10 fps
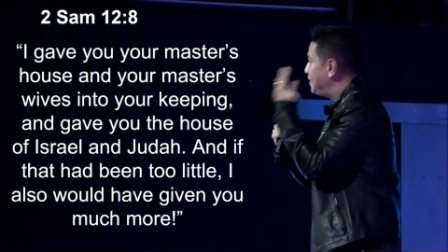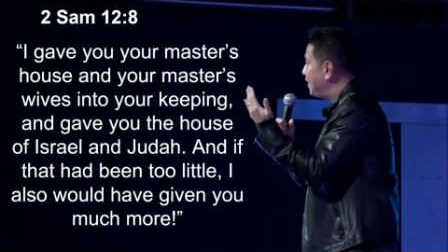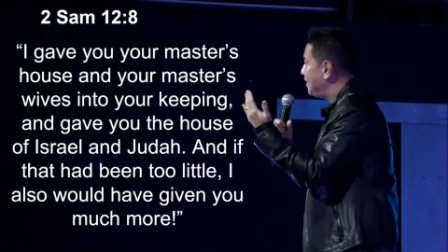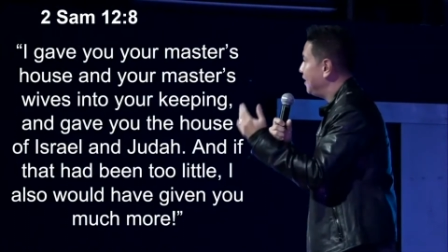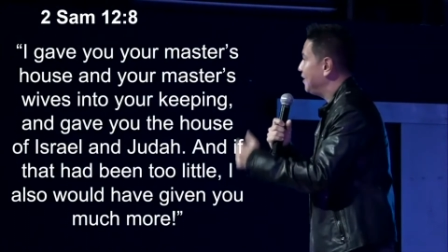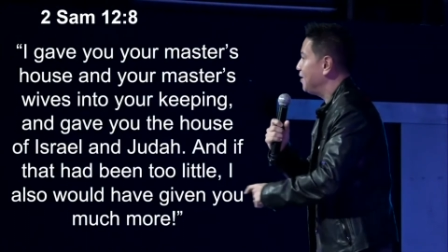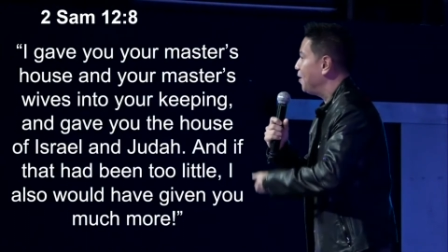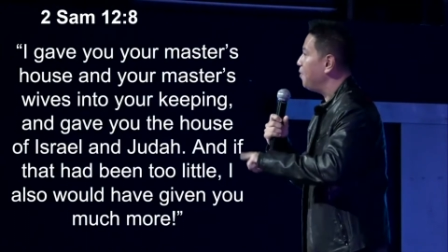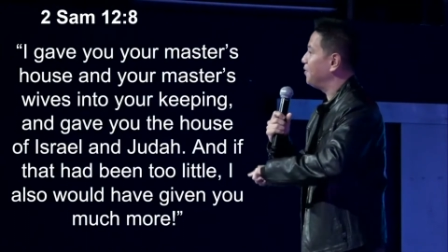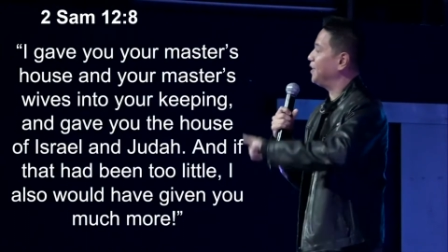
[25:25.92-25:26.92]
it and think,
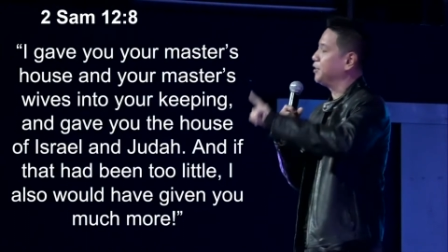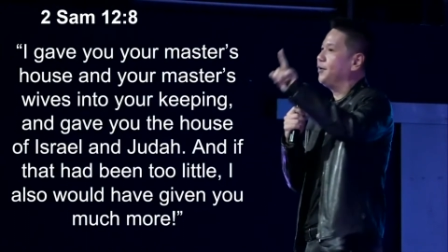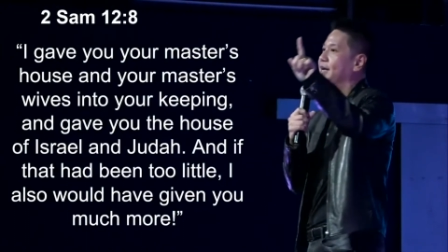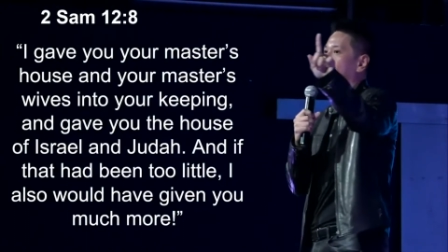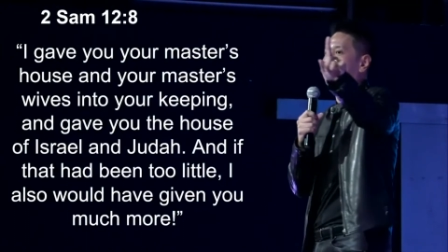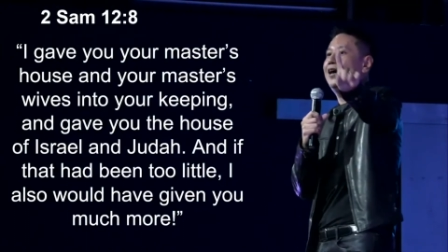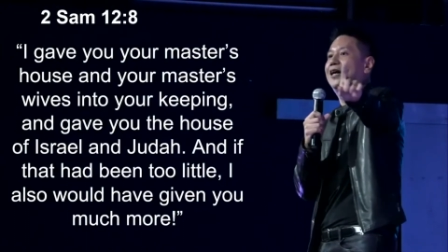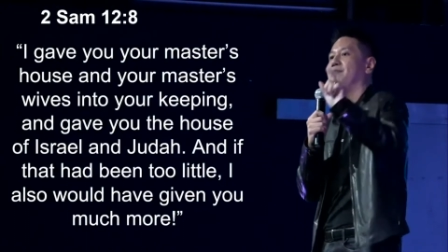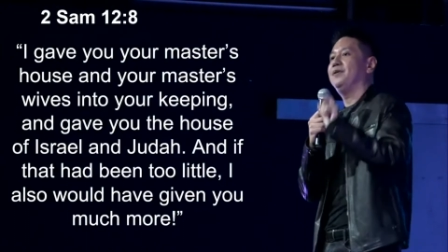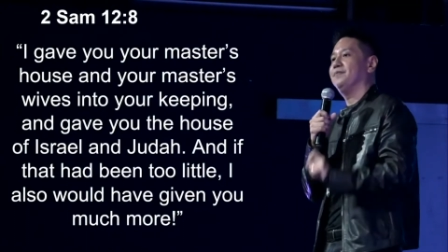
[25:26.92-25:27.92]
oh, they're doing it for
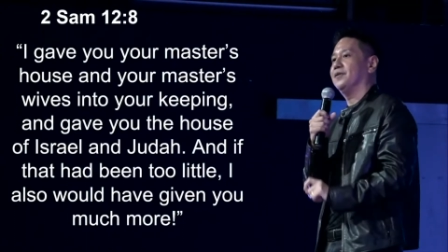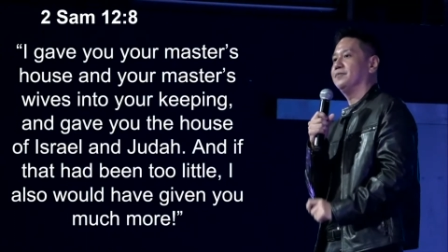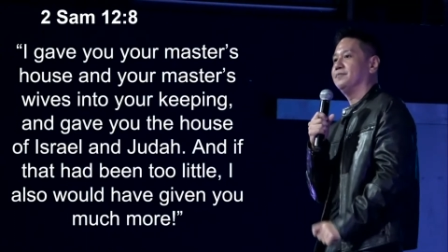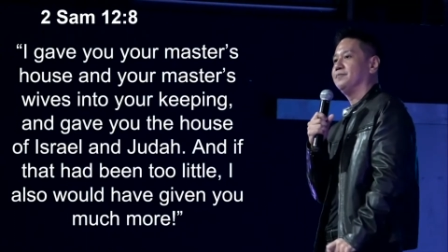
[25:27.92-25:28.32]
other people.